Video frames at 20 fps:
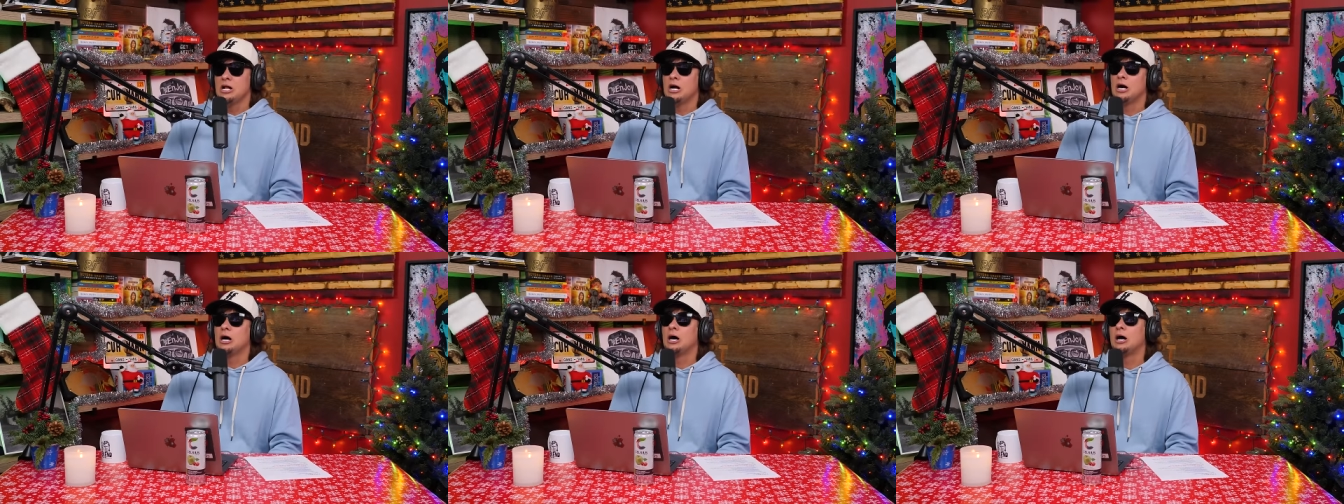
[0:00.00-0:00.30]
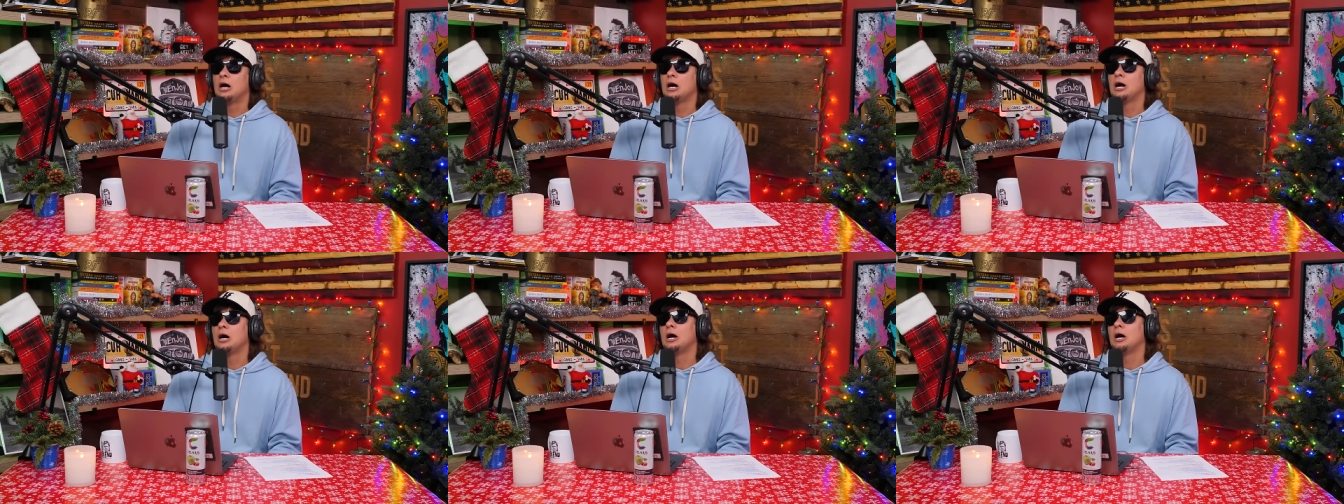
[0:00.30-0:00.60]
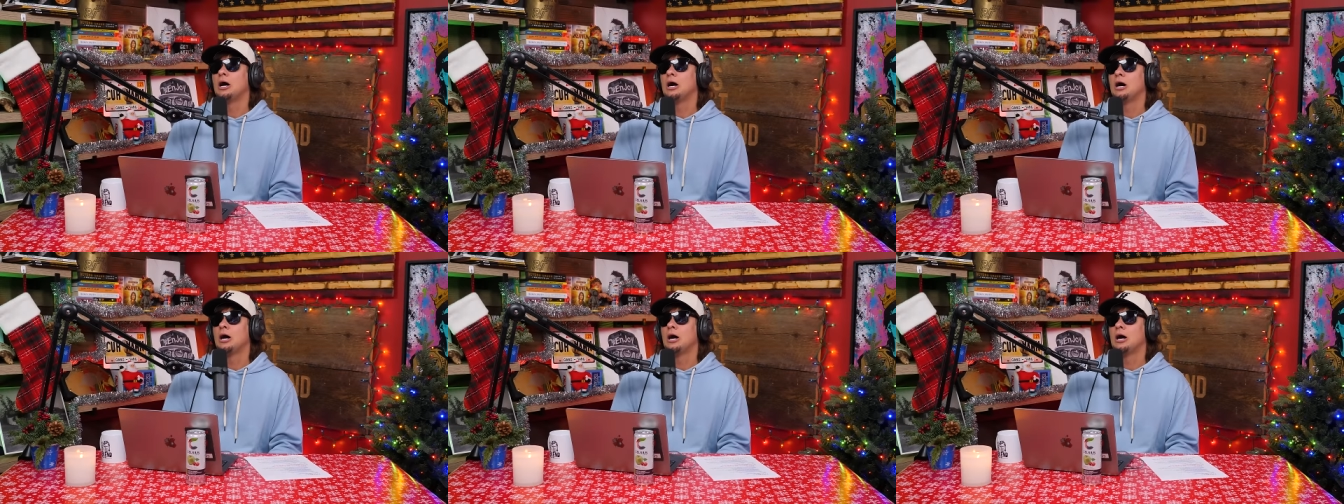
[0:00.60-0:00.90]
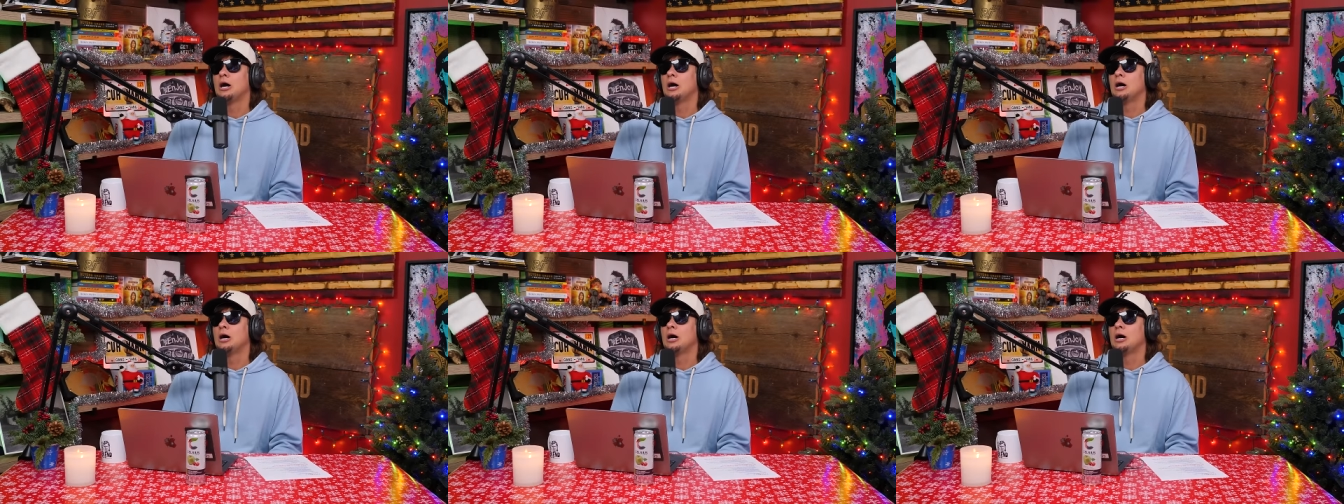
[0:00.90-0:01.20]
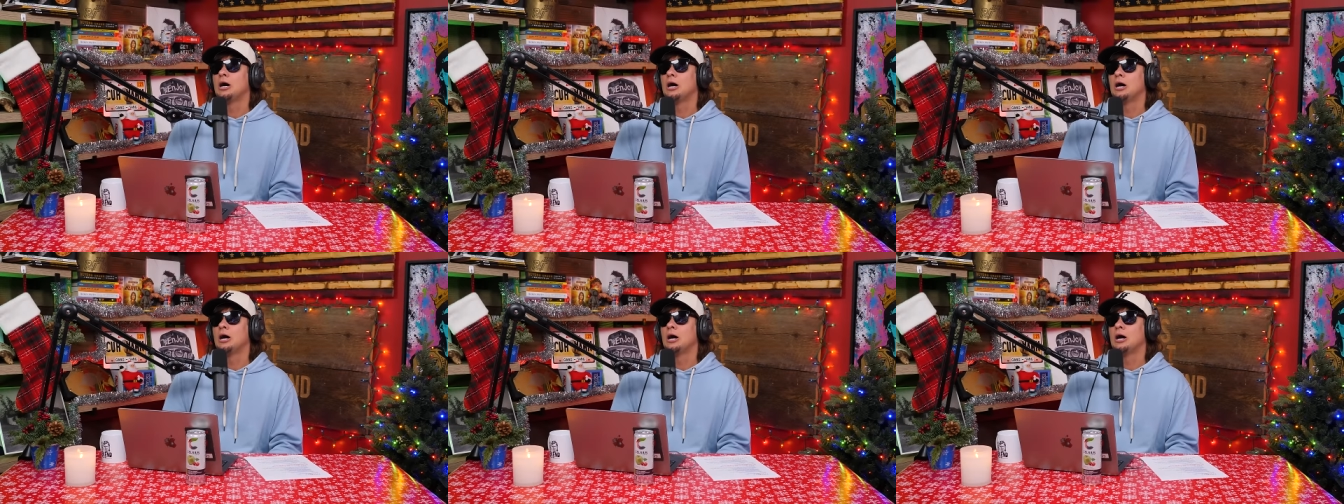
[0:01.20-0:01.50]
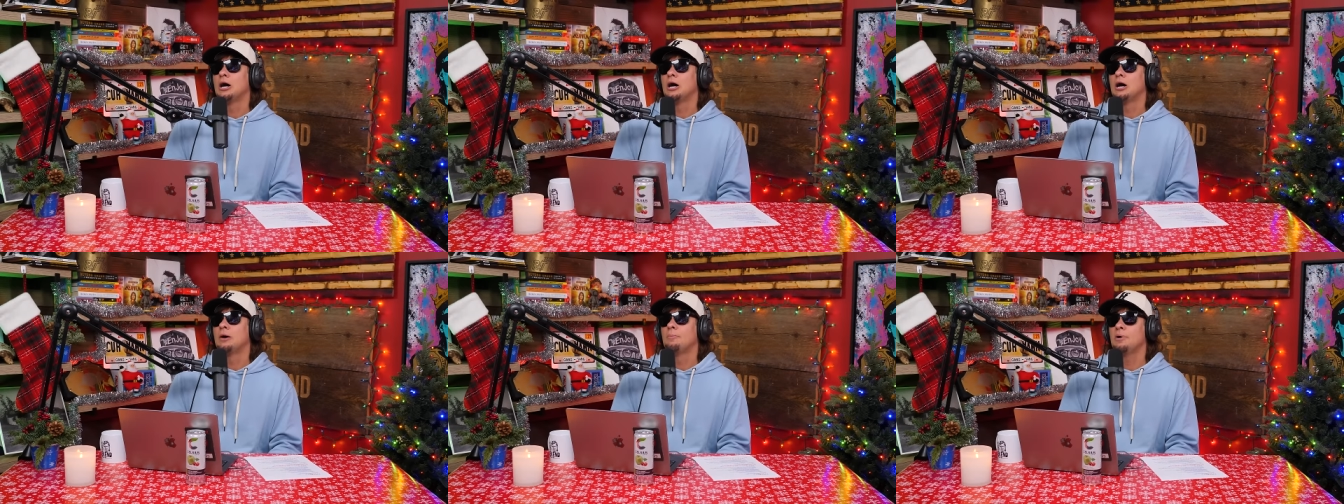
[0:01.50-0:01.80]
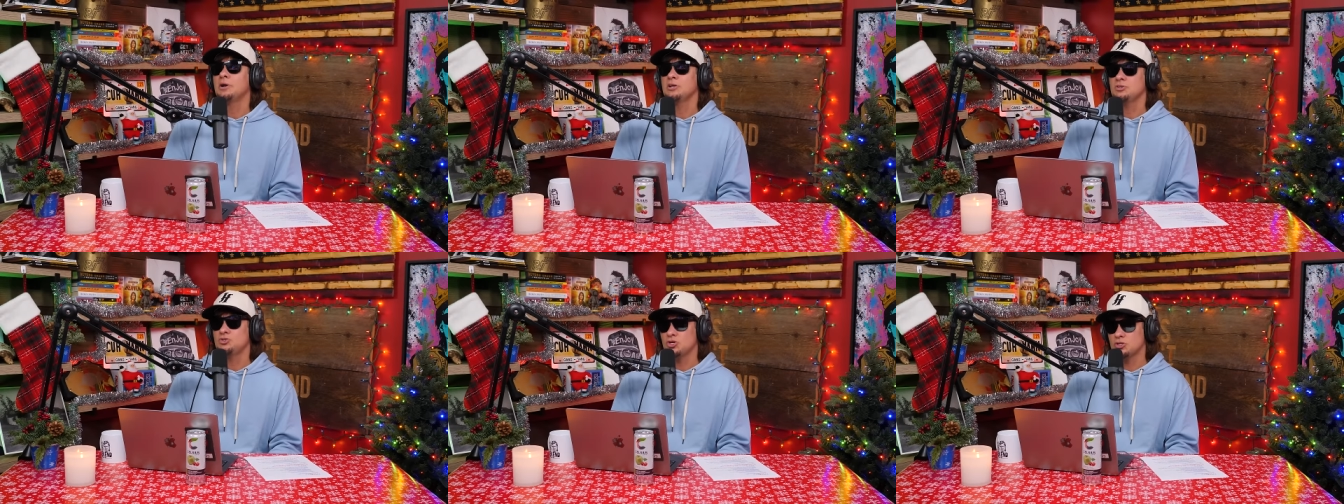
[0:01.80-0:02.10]
Uh,
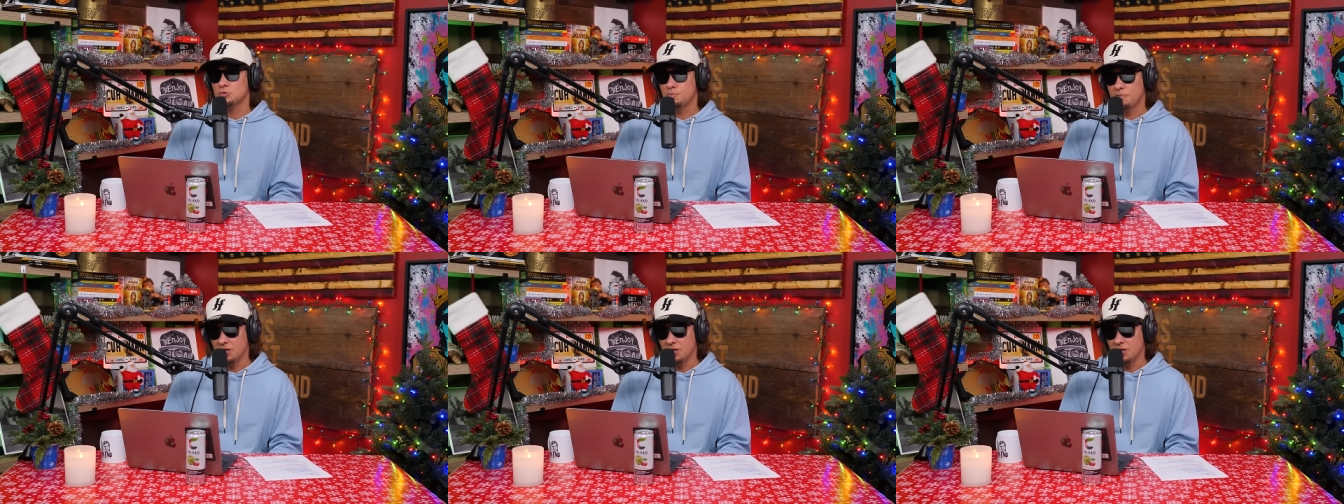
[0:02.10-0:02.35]
but it's just